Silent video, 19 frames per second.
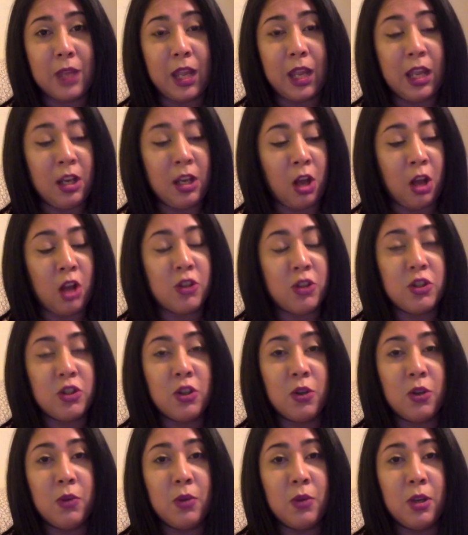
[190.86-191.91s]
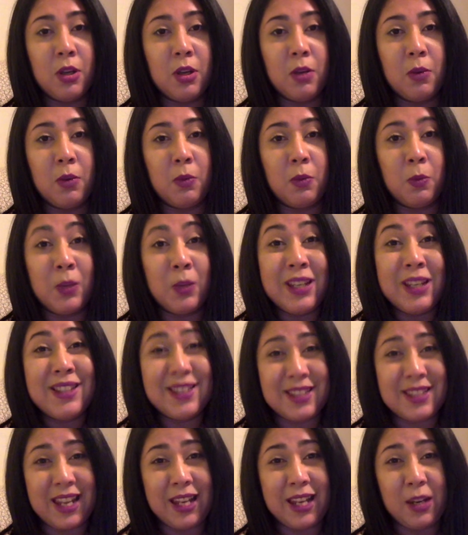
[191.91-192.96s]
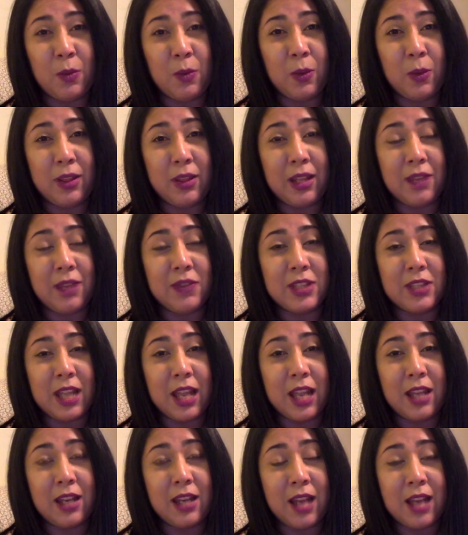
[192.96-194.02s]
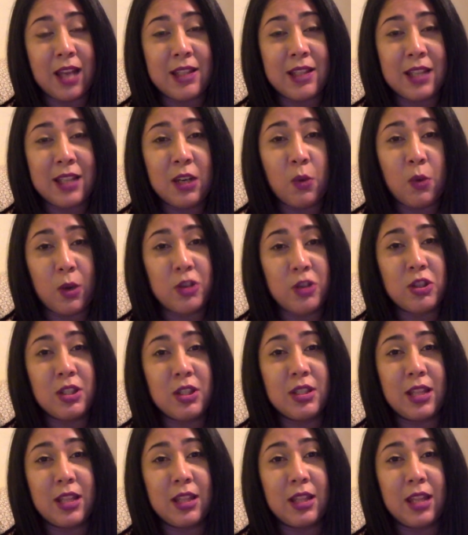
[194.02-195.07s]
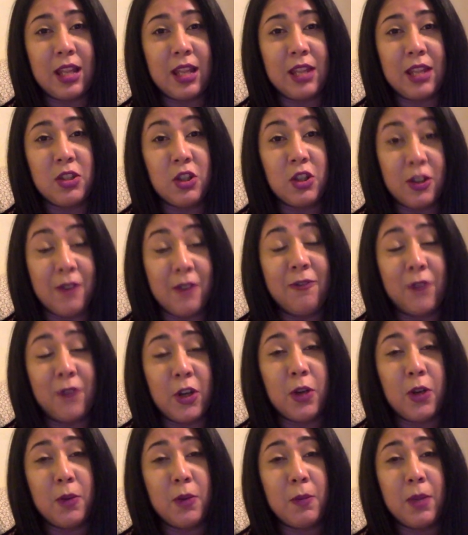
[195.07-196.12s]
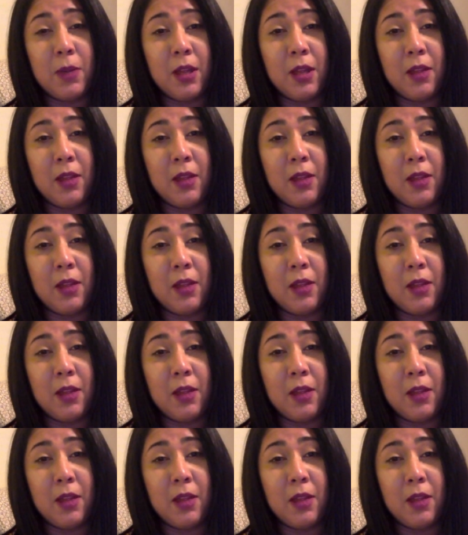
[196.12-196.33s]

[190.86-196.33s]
and also reinstating what they've said and asking questions at the end to confirm